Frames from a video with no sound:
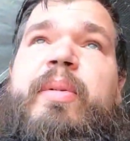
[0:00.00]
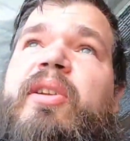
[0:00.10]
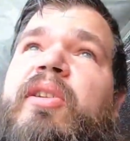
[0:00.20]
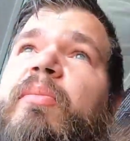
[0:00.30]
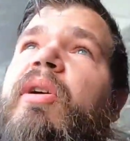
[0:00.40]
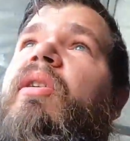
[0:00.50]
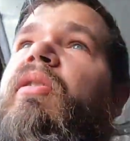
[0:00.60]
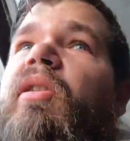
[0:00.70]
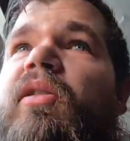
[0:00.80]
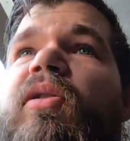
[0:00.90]
been in the
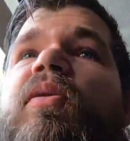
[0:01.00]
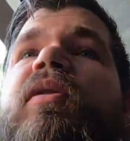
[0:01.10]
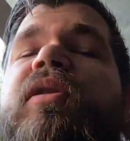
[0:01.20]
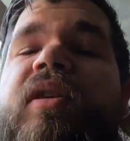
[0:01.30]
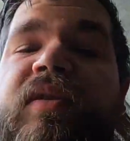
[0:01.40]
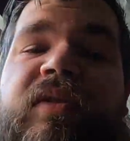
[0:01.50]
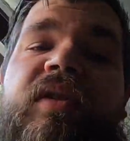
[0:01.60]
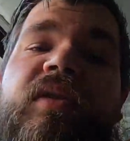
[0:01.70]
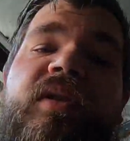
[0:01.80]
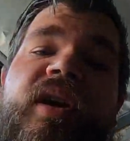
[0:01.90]
barn, uncorked,
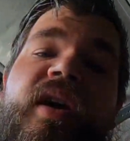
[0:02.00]
unsealed.